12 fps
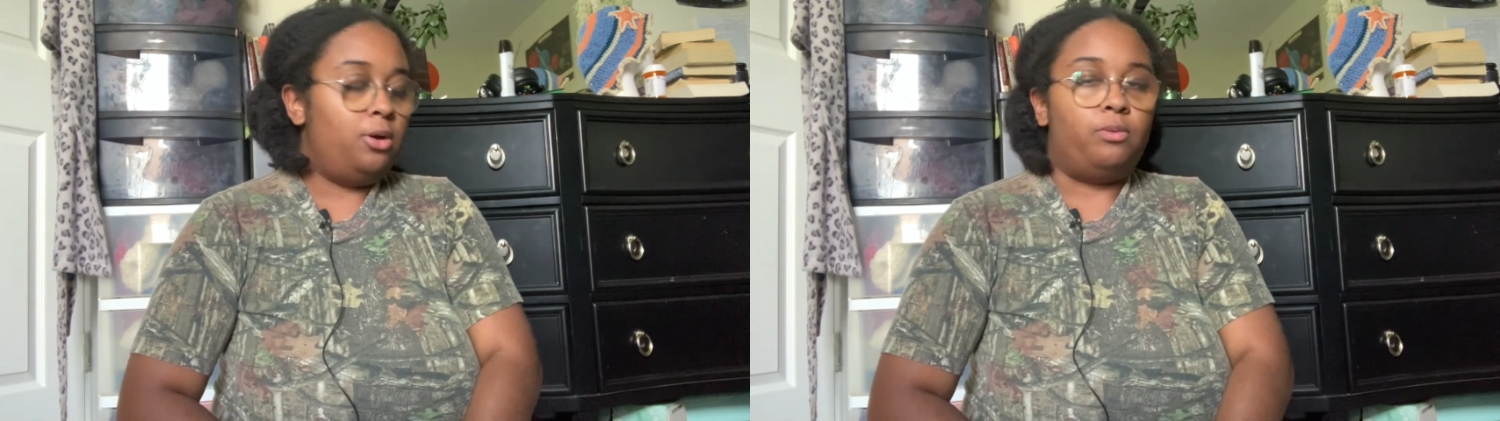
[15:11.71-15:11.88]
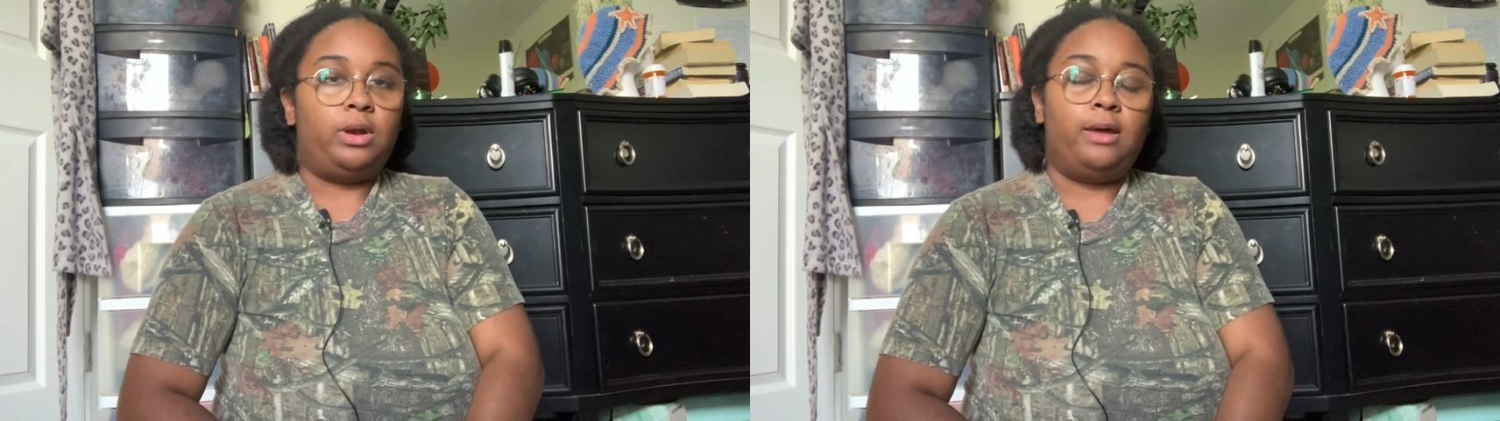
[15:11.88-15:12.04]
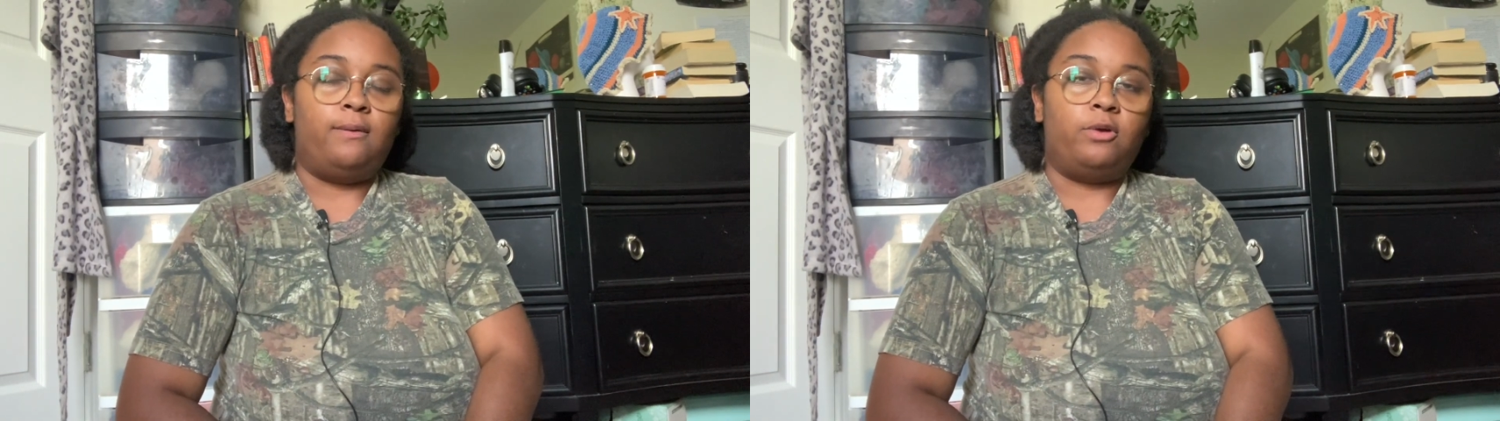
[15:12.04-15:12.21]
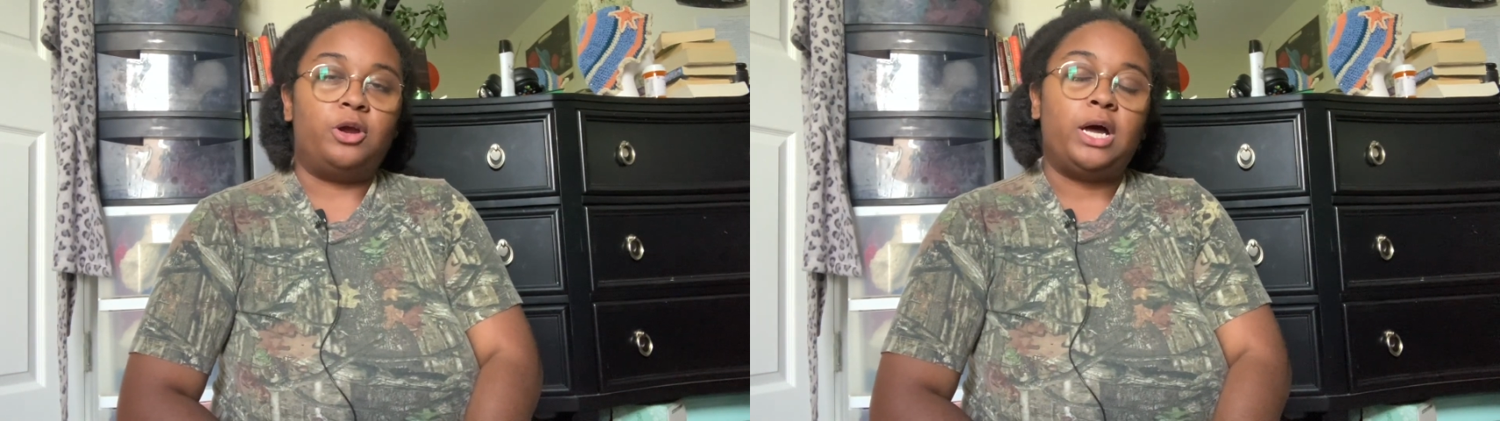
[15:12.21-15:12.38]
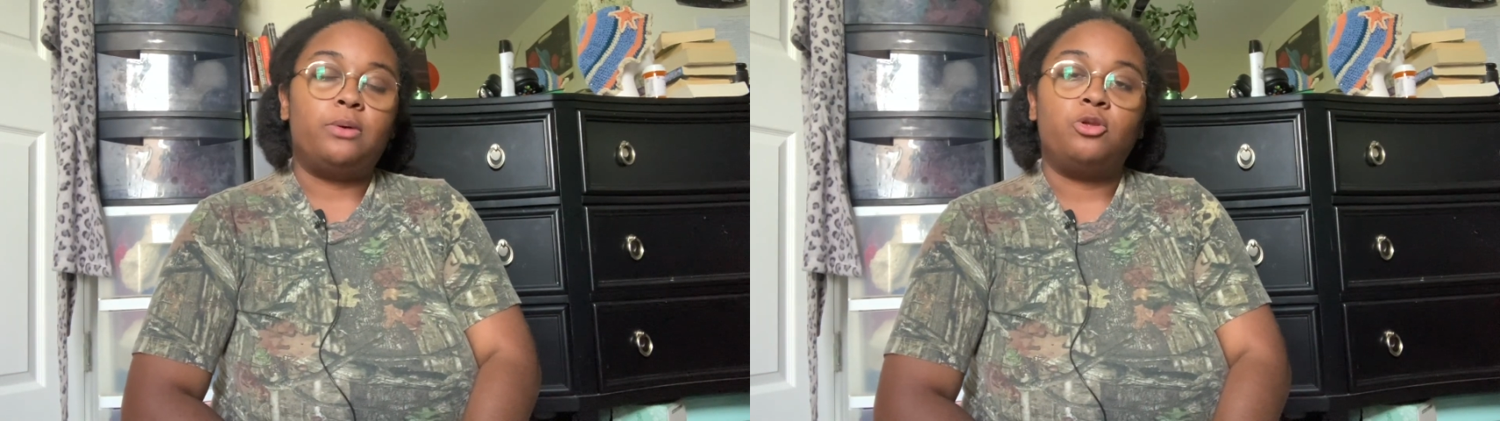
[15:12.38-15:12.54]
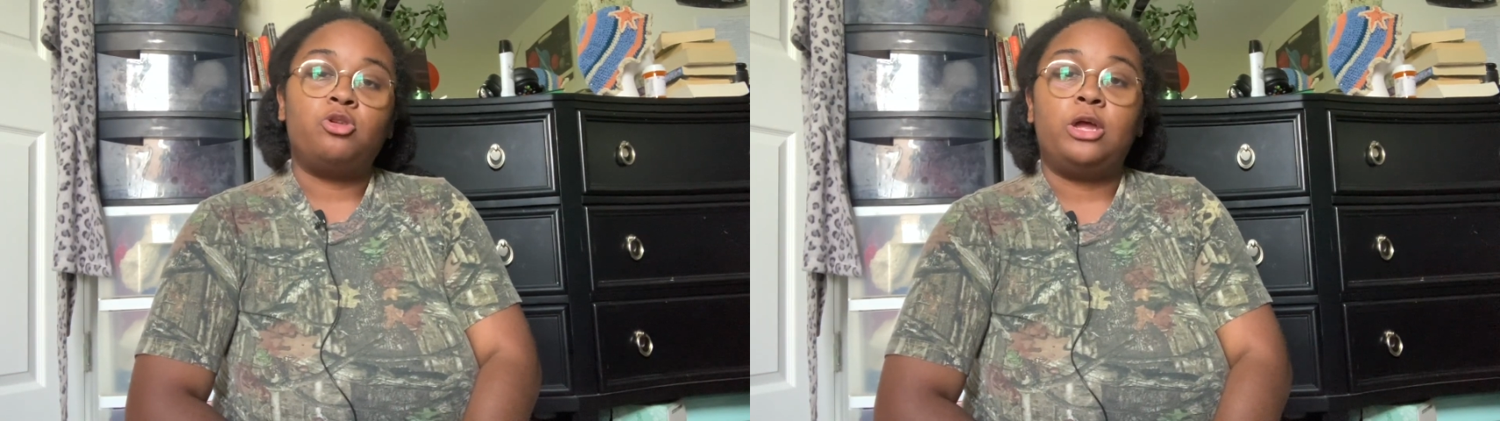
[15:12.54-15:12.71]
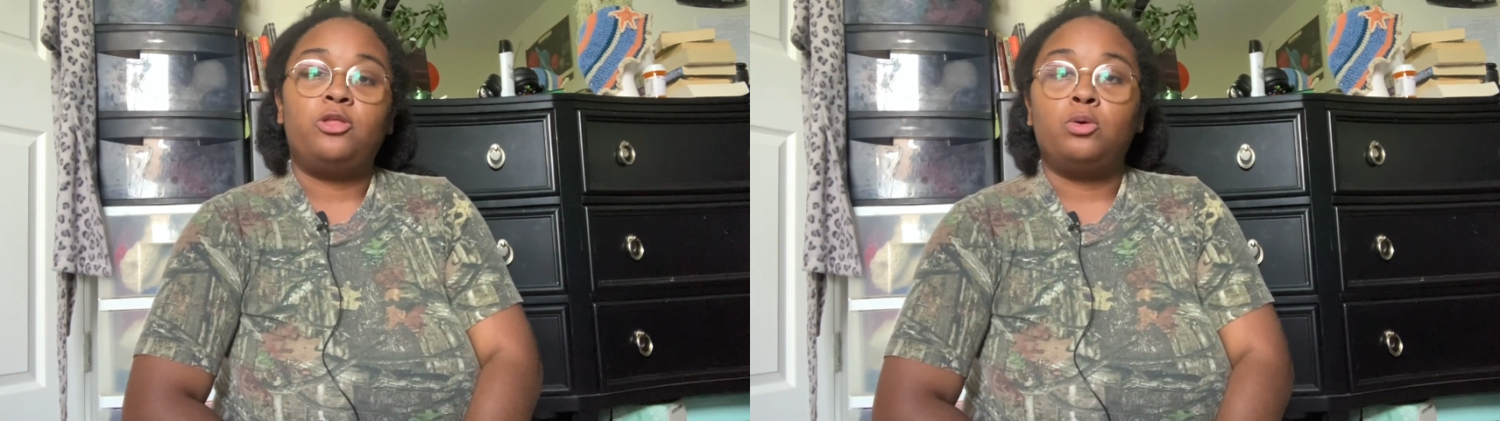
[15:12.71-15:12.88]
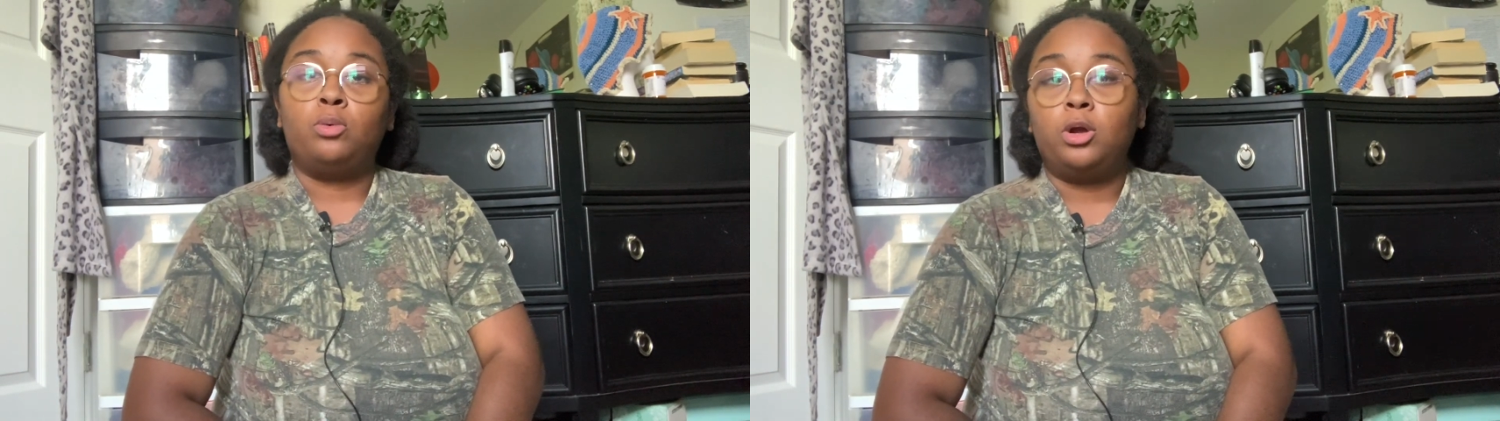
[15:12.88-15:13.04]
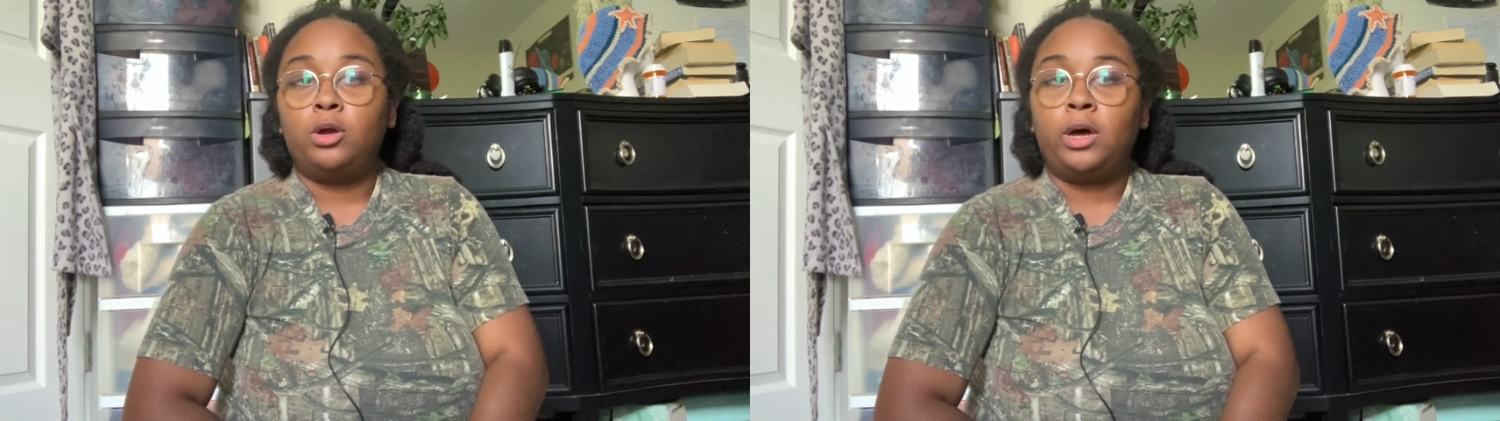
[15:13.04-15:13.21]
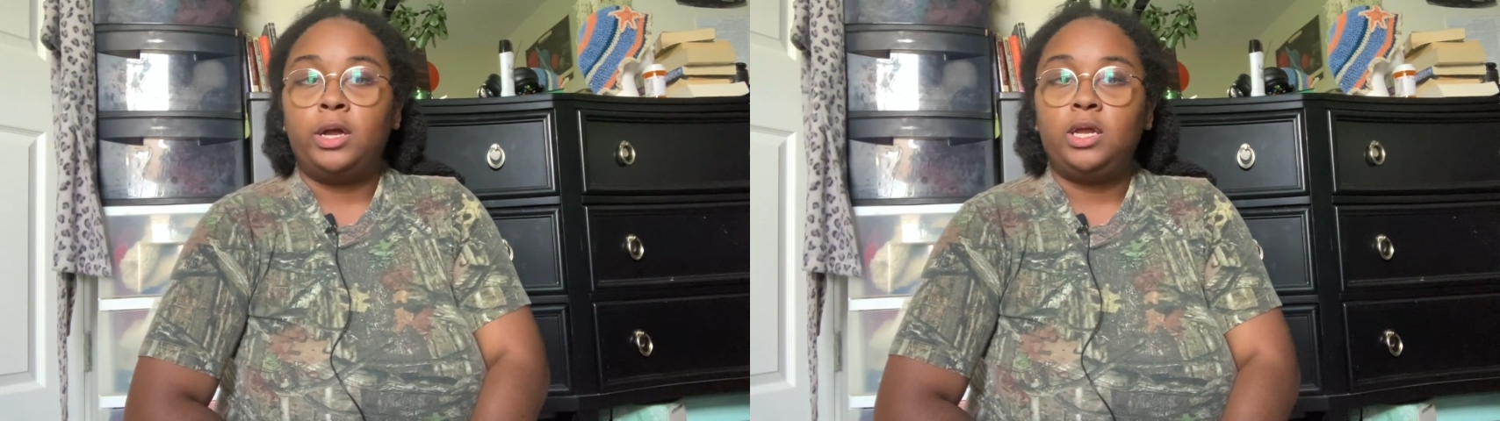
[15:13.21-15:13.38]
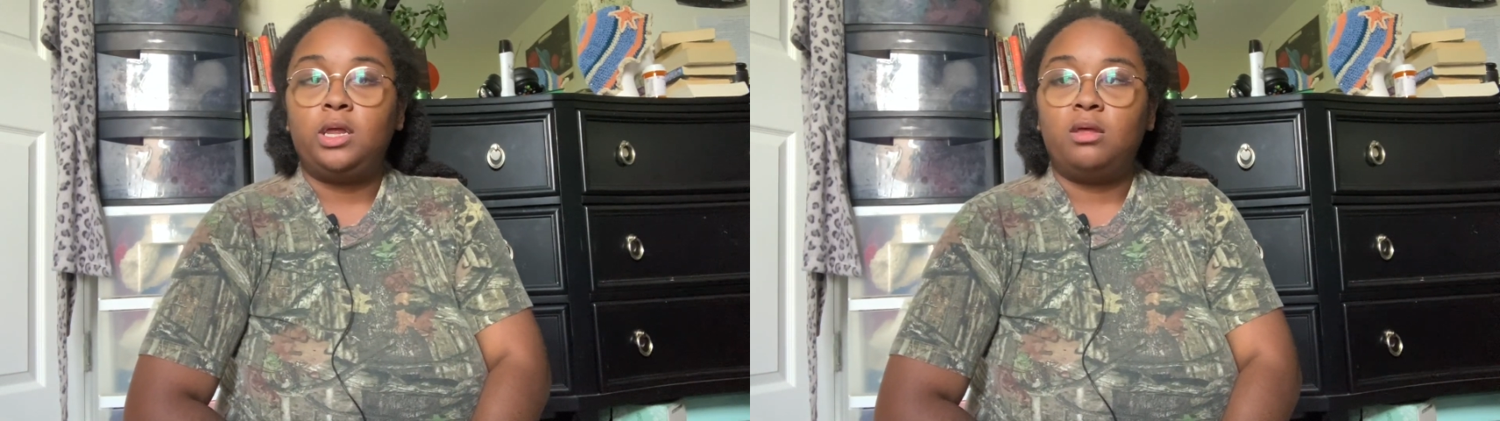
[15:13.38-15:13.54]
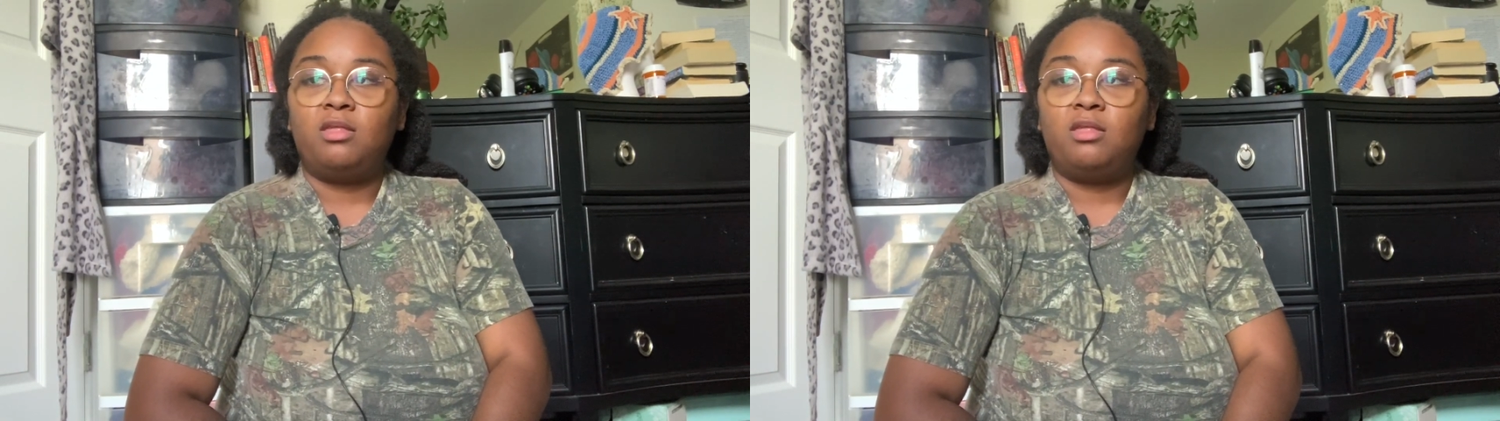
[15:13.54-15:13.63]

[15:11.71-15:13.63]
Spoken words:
whenever I would try to work on it,